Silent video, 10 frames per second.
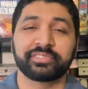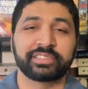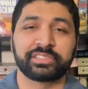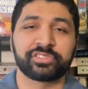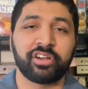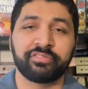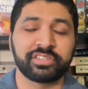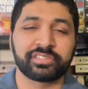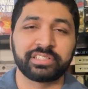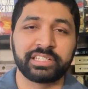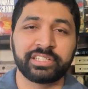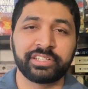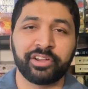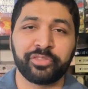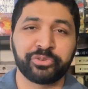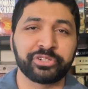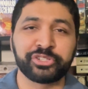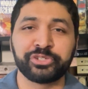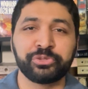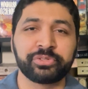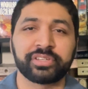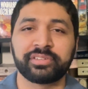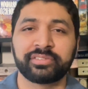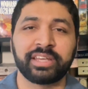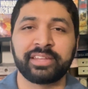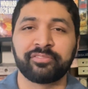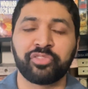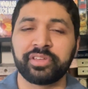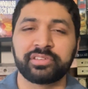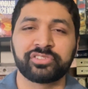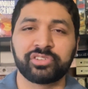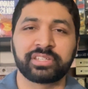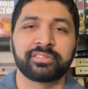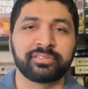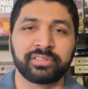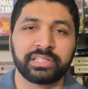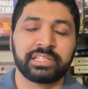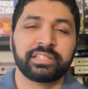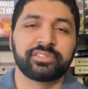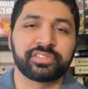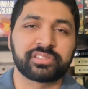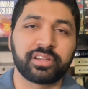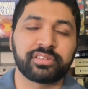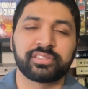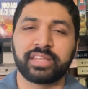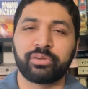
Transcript: There's obviously other issues and things you can discuss in that